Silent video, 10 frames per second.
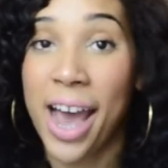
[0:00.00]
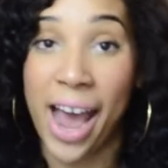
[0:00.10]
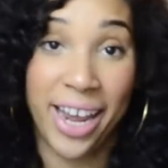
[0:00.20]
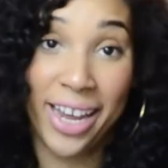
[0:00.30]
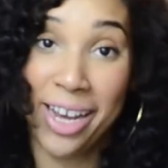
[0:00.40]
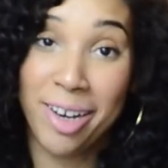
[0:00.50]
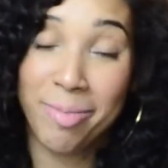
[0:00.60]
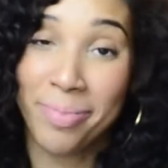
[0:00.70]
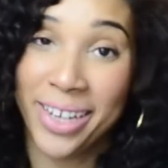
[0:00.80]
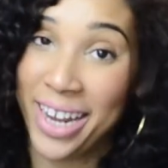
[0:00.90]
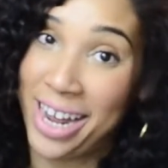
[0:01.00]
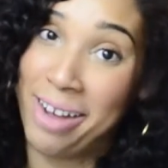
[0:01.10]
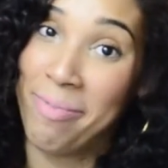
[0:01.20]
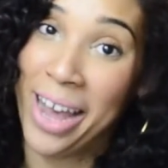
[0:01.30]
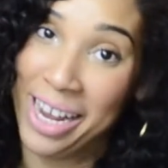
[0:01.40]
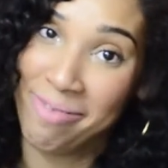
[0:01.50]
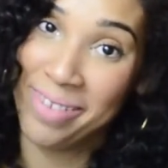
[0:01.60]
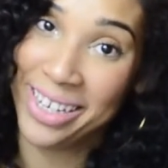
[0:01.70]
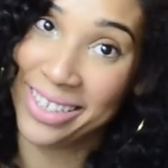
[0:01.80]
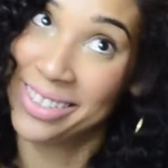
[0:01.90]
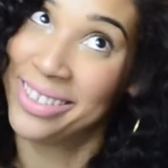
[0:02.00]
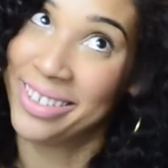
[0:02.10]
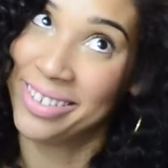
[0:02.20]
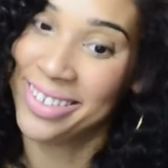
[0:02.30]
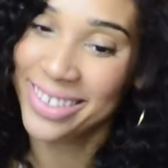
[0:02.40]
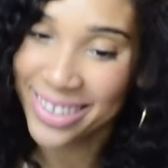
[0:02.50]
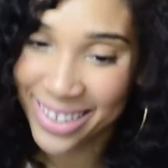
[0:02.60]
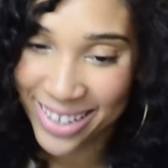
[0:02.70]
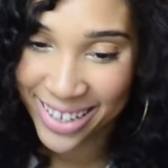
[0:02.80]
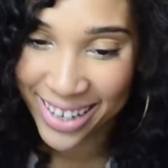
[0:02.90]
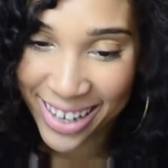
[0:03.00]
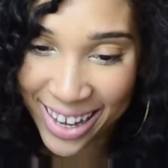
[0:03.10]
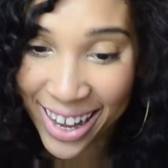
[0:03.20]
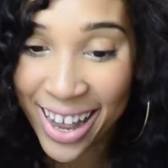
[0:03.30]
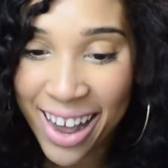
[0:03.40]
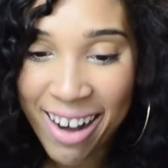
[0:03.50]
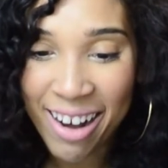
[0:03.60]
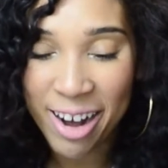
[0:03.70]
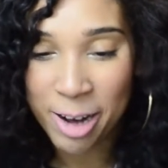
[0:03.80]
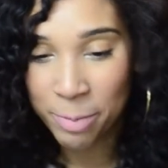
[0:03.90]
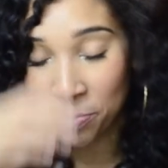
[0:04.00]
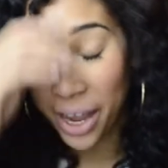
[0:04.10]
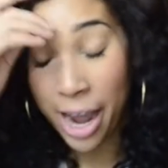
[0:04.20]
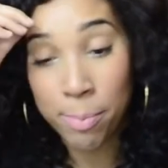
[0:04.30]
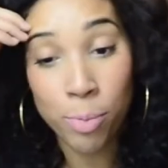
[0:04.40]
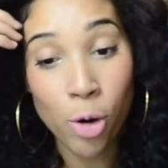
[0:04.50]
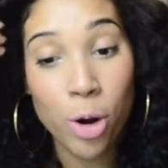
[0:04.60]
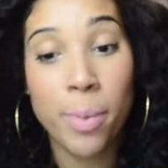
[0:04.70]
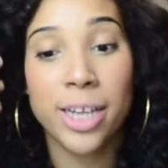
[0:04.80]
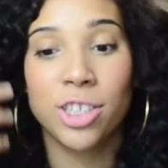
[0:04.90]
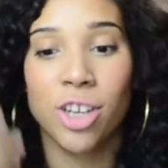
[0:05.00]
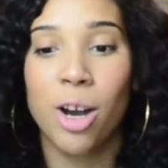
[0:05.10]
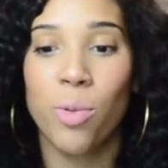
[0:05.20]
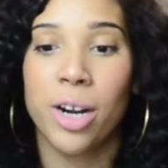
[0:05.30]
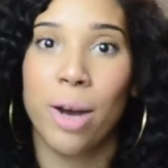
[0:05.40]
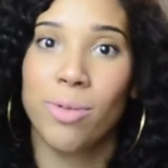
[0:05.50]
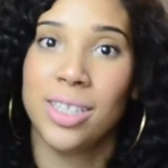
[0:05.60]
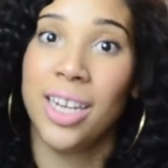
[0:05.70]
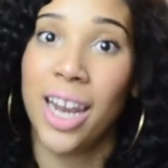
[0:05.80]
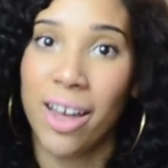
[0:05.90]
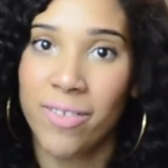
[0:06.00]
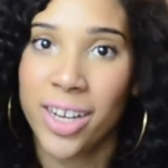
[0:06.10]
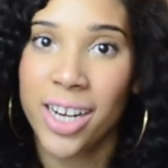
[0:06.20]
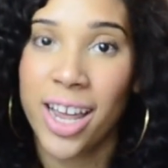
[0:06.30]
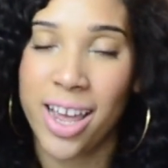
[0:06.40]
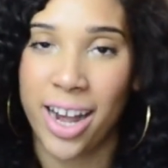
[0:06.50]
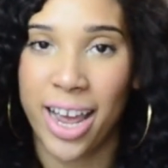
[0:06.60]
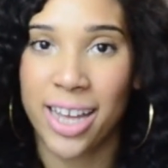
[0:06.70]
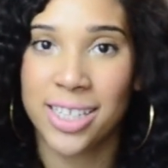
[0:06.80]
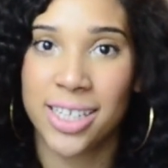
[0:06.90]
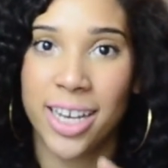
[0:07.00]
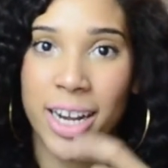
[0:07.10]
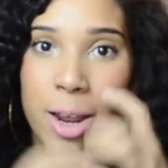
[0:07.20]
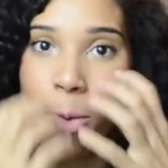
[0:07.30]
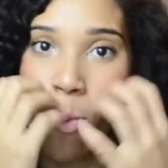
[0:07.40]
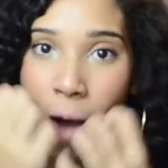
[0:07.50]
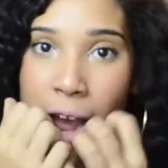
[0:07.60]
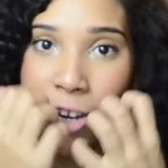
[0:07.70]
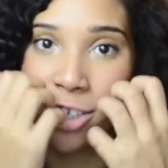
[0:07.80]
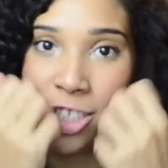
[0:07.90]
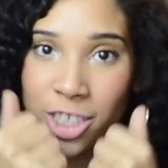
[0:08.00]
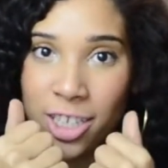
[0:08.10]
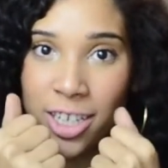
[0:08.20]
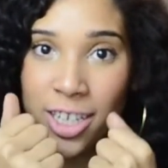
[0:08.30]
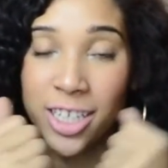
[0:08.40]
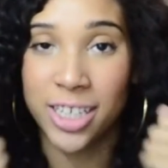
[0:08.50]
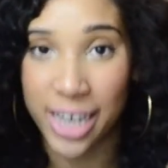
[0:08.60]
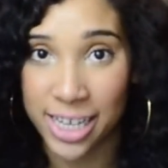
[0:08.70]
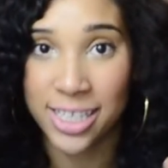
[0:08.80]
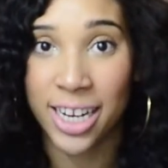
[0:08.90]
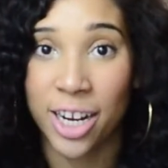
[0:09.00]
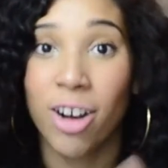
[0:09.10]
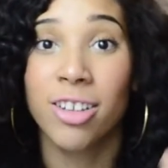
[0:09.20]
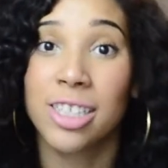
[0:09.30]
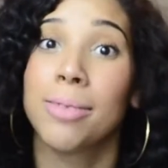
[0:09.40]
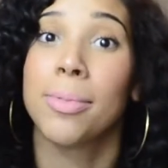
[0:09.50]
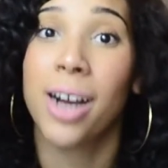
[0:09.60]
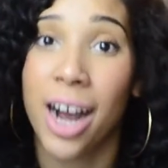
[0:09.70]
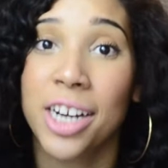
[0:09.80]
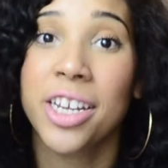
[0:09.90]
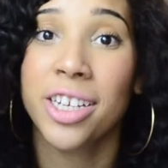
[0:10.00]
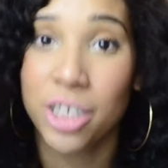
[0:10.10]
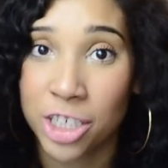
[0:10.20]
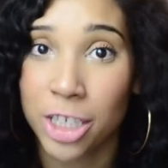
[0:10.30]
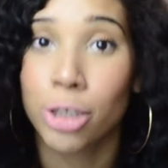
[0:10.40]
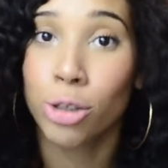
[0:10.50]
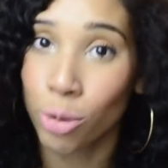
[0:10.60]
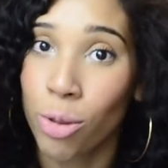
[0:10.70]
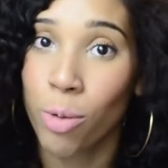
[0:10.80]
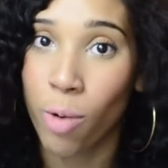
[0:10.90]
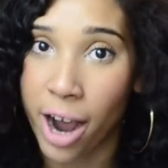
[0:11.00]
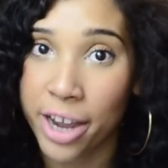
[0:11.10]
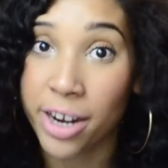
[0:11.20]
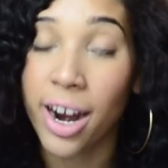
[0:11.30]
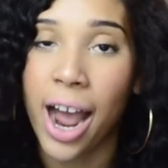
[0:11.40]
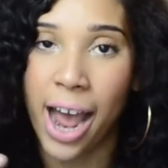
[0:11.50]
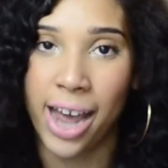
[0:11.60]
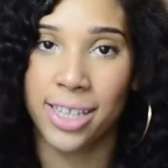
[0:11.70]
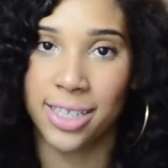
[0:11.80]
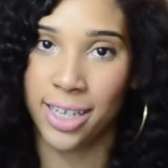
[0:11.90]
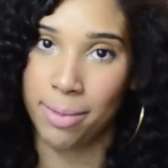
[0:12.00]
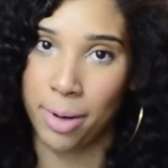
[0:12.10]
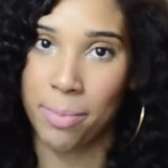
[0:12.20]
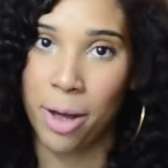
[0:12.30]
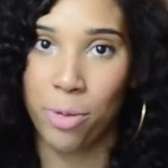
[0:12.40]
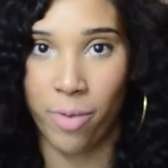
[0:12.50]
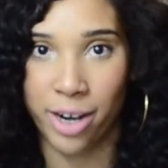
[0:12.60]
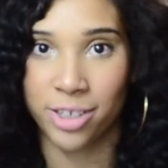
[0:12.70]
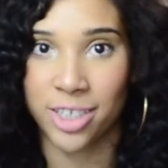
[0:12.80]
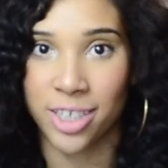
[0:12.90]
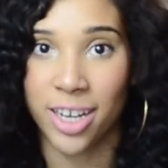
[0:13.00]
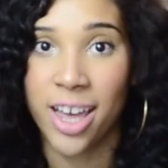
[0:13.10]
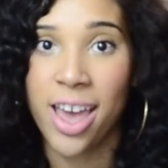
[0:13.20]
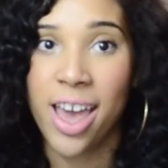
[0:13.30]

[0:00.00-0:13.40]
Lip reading: I can't help it, I'm animated, sorry. I broke my jaw when I was 11 and I had to get it wired shut. Yes, like on some Kanye shit through the wire, I had to get my mouth wired shut.